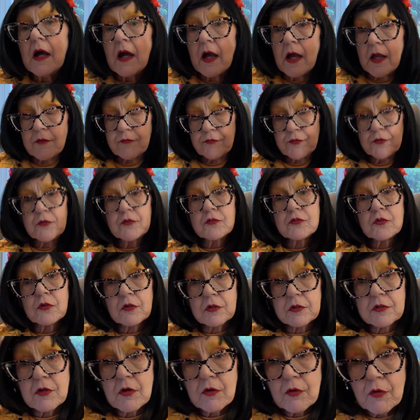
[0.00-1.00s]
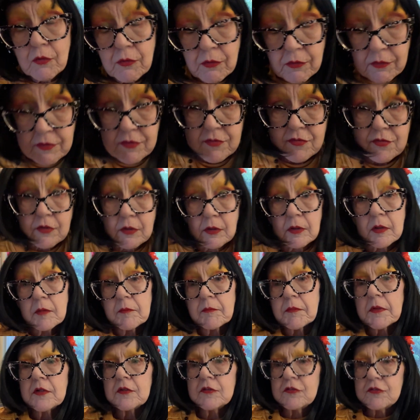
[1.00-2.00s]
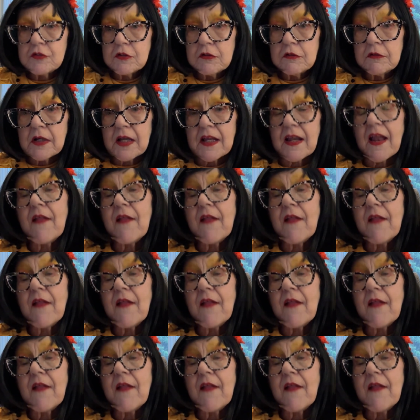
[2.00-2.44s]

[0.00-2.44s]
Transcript: high fructose corn syrup, do it.